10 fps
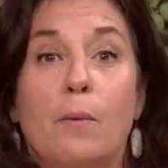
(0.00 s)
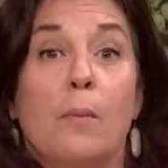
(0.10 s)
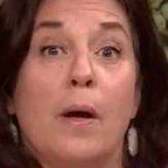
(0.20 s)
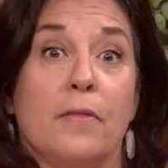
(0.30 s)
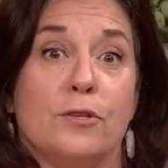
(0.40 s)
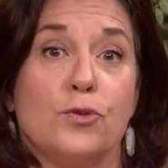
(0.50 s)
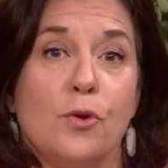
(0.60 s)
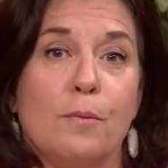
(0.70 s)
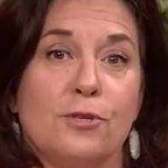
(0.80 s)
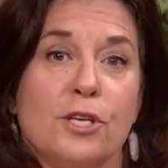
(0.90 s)
well, while the
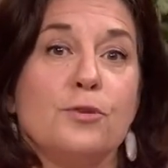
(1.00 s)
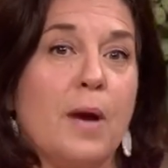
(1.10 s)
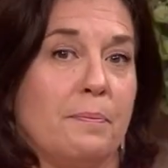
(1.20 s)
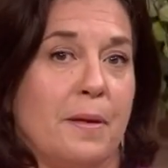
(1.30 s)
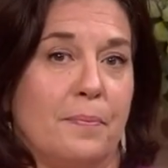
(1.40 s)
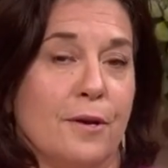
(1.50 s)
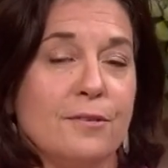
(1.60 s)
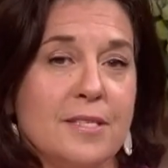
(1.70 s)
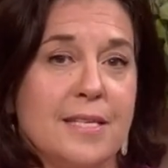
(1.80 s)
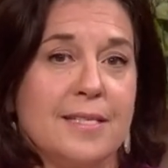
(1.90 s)
Storm just wrapped up their
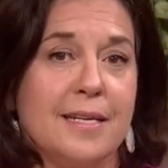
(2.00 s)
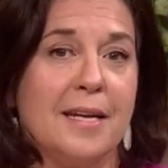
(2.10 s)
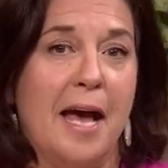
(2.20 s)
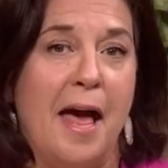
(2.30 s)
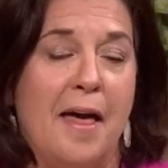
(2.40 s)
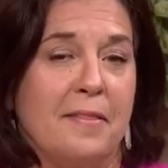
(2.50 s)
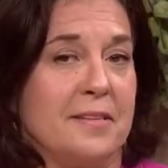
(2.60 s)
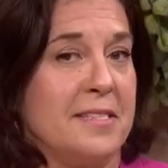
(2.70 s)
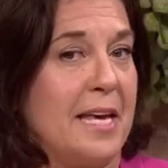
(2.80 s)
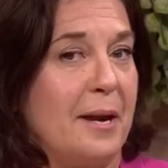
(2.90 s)
season, the
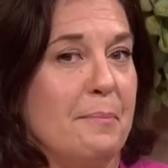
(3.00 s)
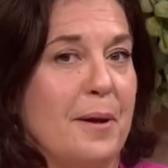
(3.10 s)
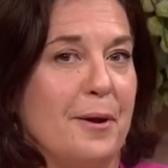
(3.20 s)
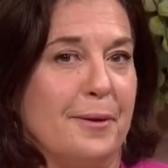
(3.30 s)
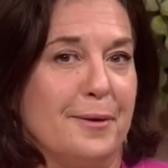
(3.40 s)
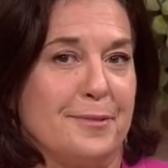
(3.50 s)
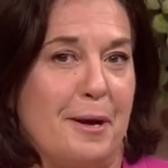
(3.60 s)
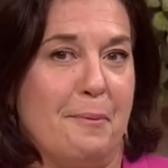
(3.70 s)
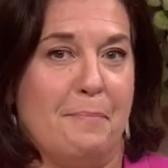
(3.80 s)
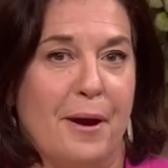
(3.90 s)
Seattle Mariners
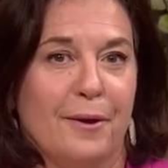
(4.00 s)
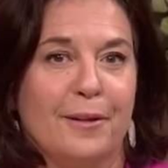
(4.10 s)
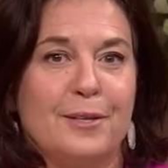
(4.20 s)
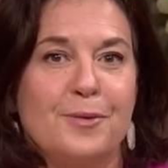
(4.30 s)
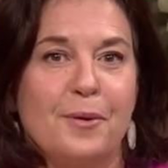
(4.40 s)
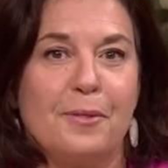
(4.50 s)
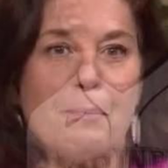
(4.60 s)
are barreling toward